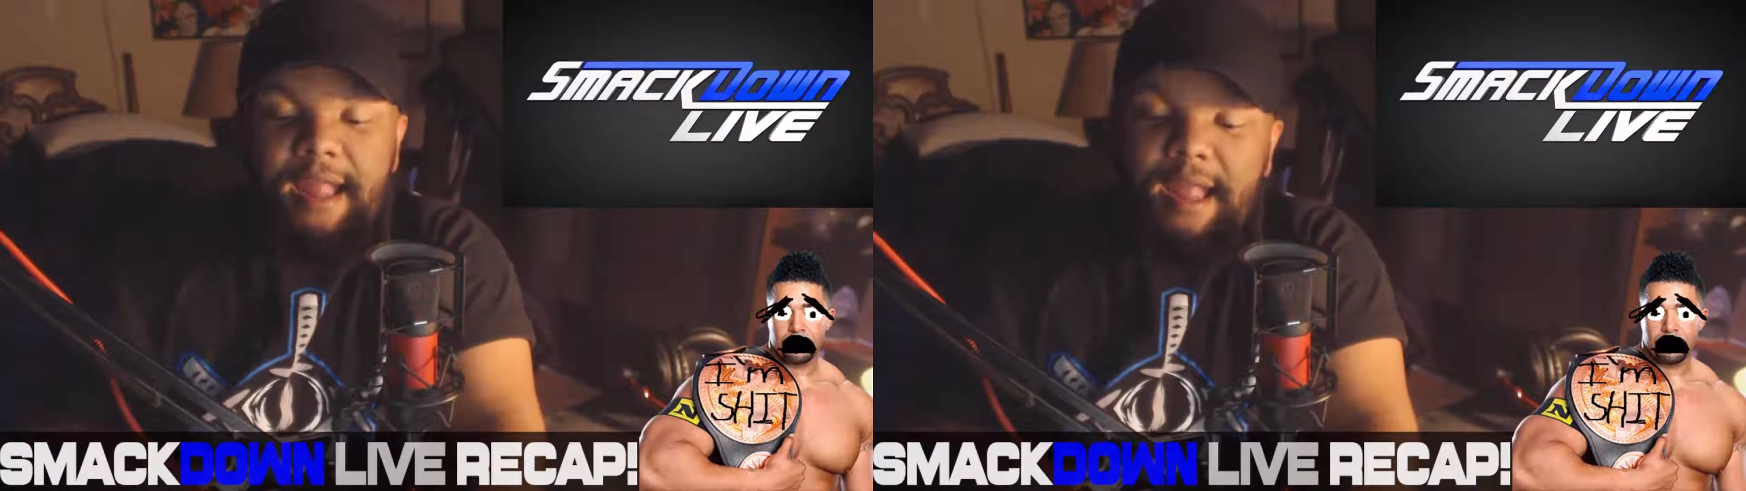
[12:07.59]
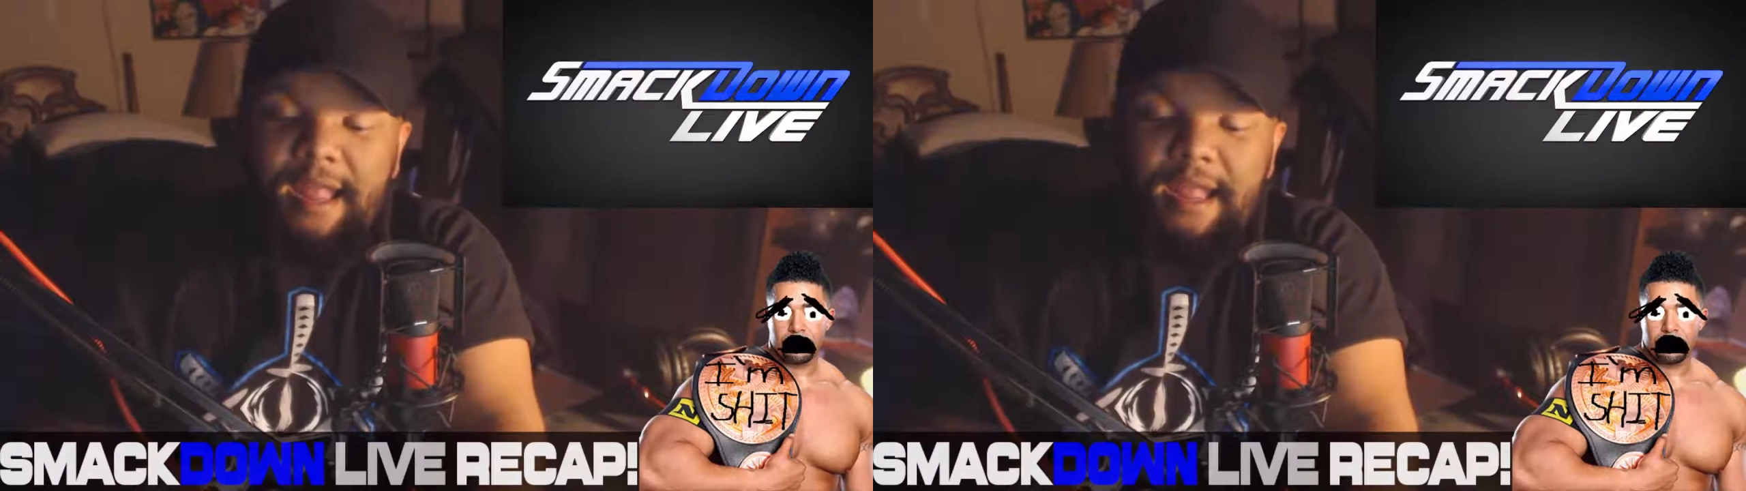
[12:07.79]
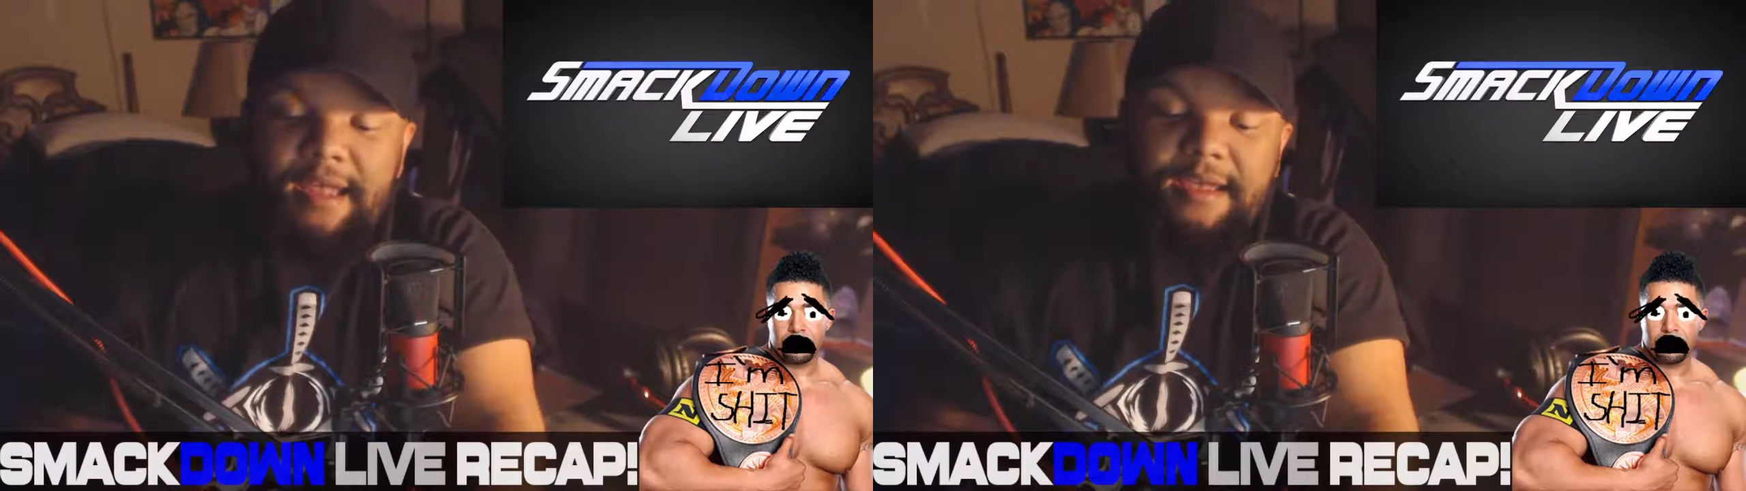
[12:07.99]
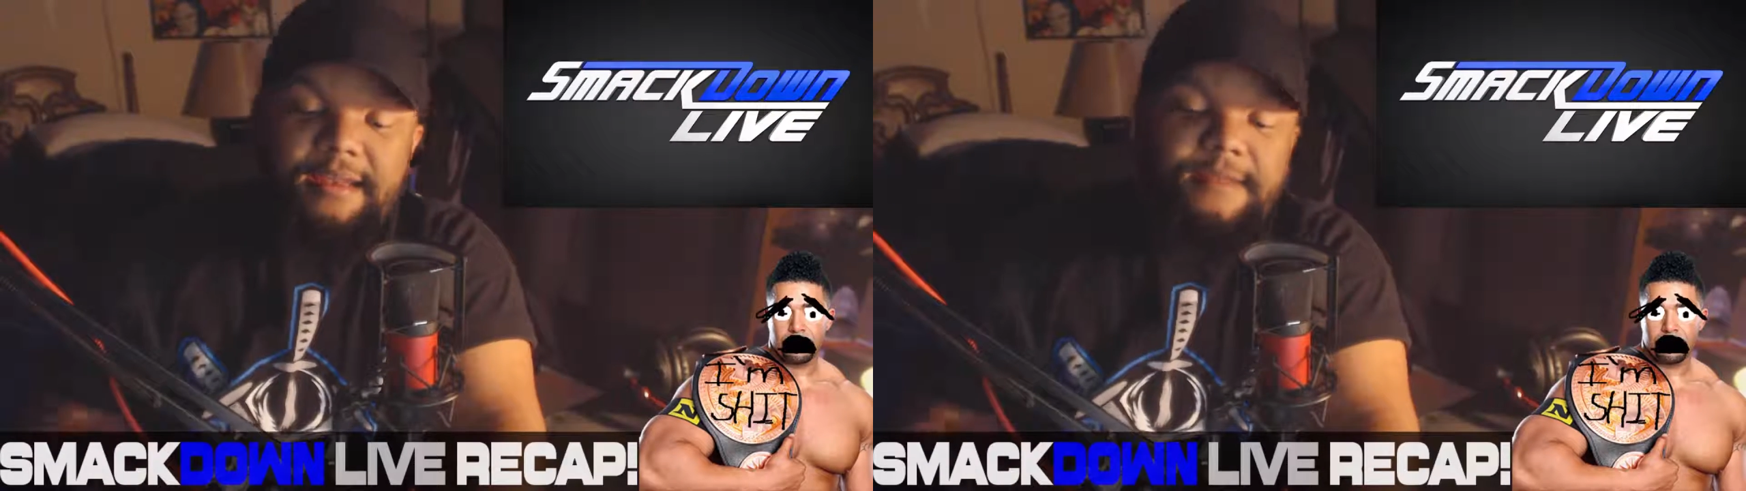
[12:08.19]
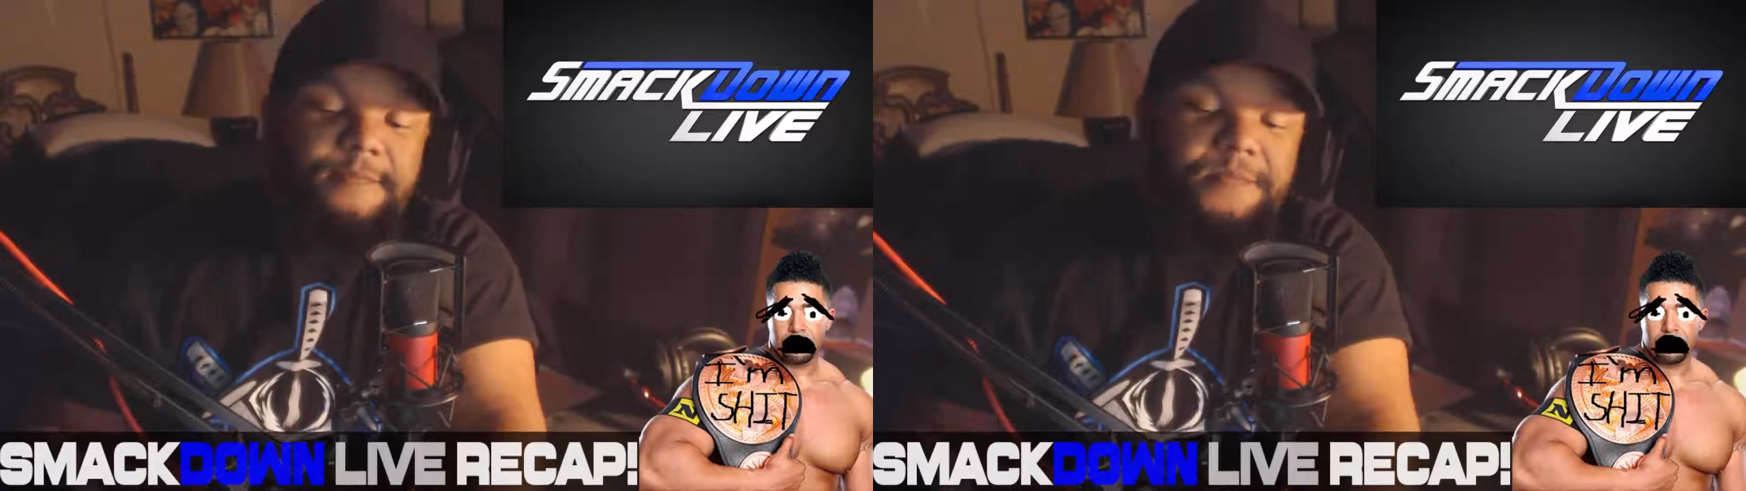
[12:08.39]

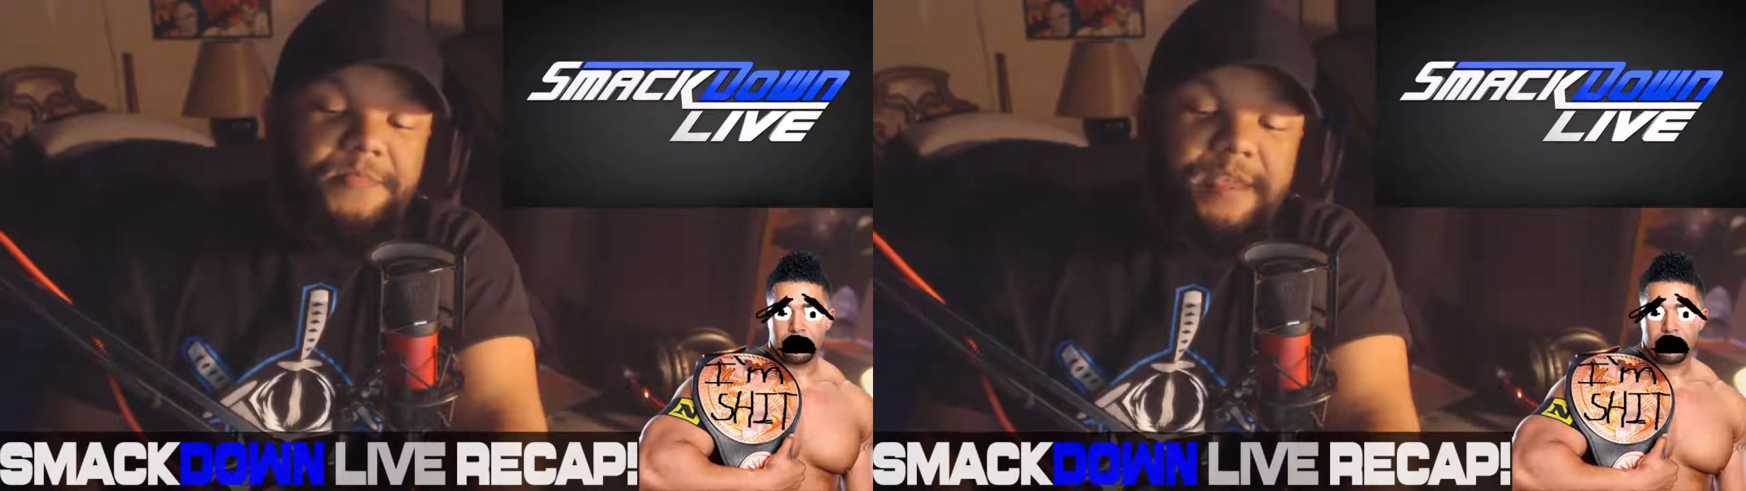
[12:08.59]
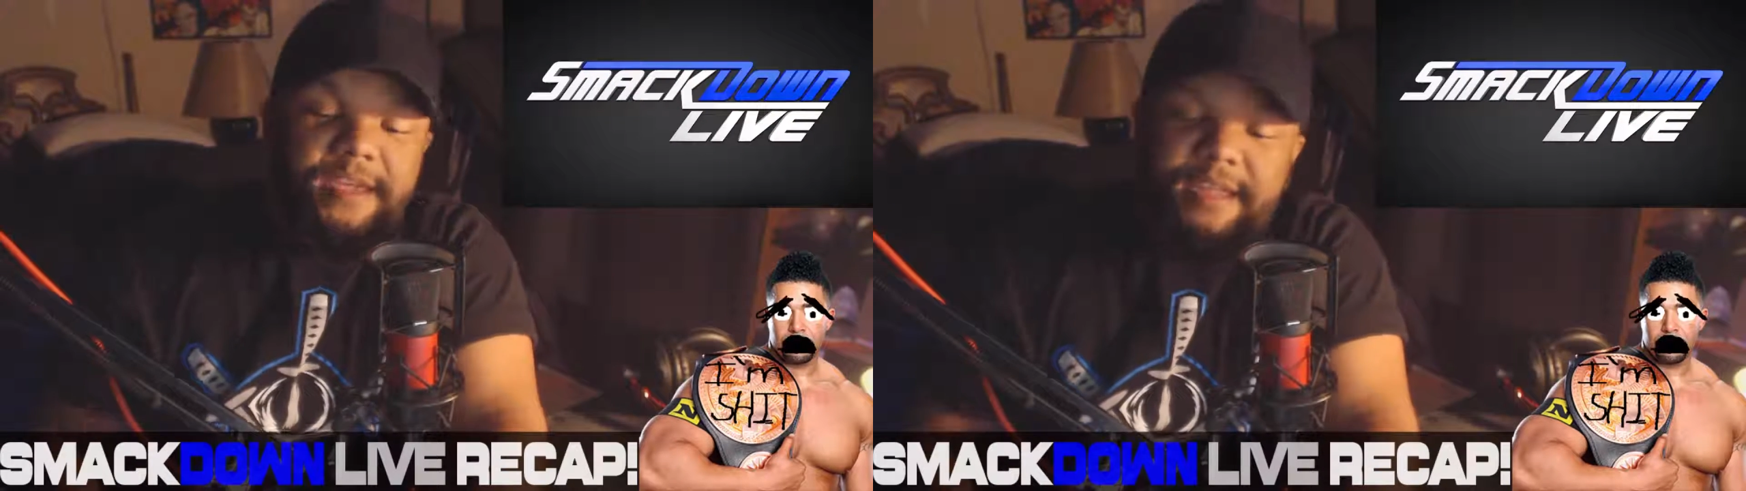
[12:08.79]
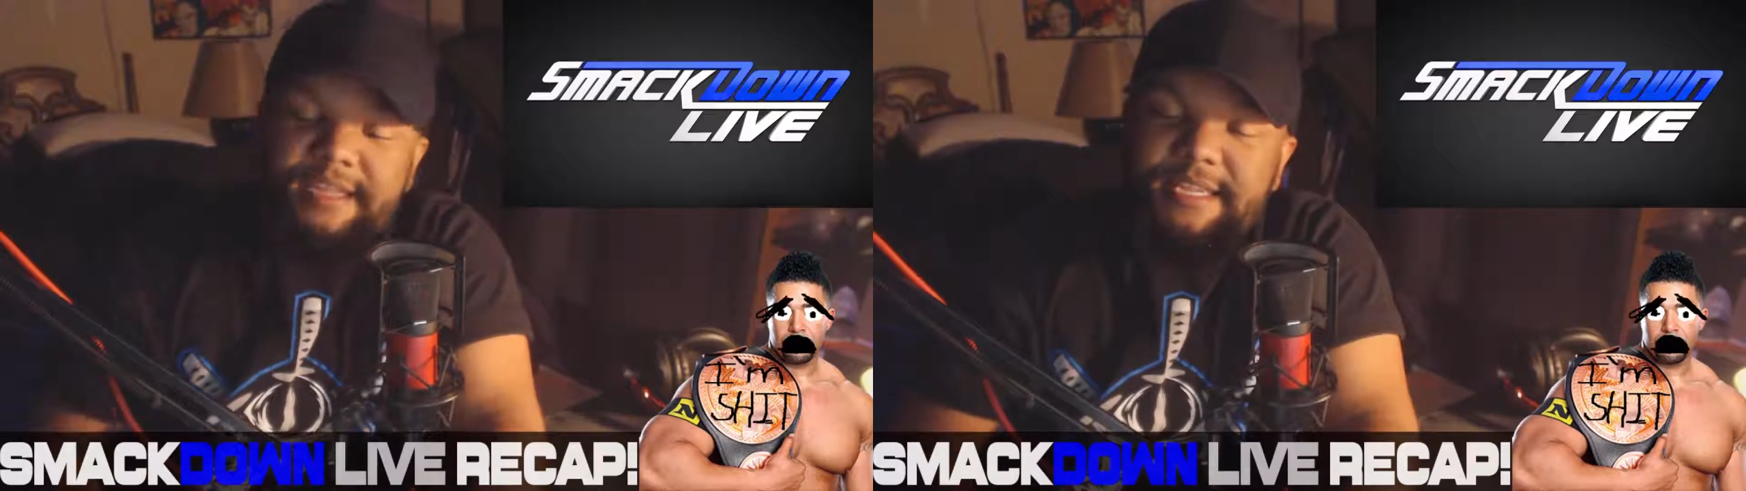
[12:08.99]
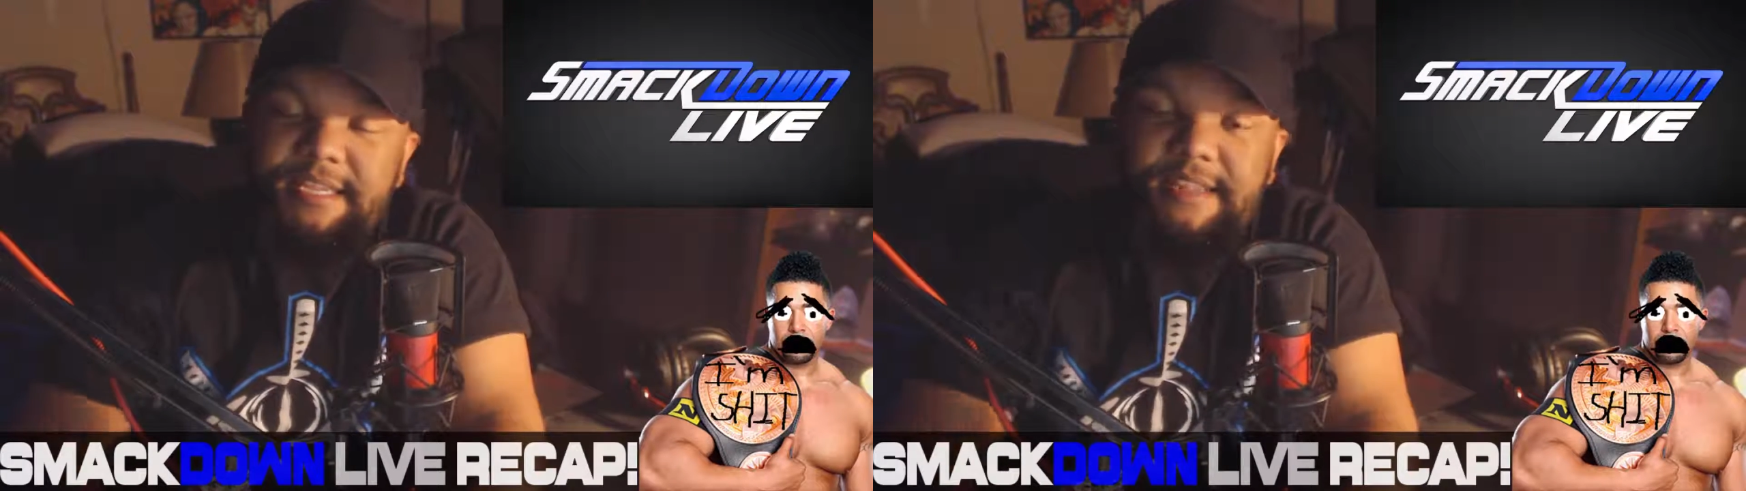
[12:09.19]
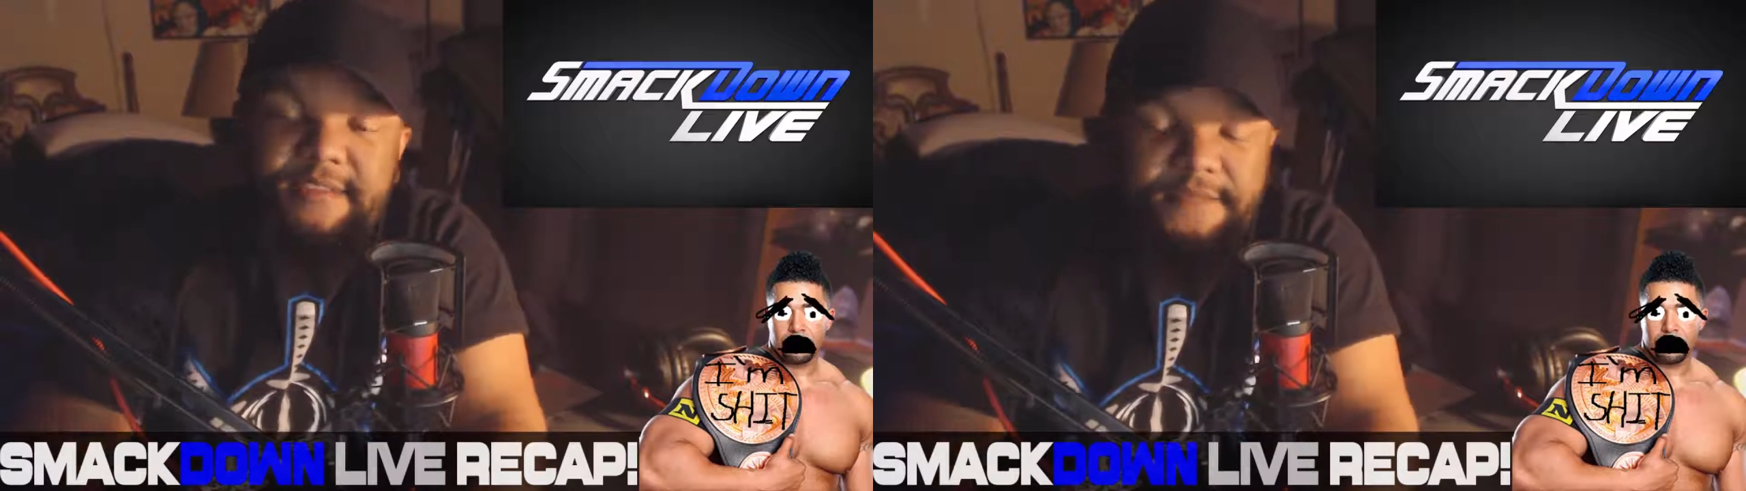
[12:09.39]
And it's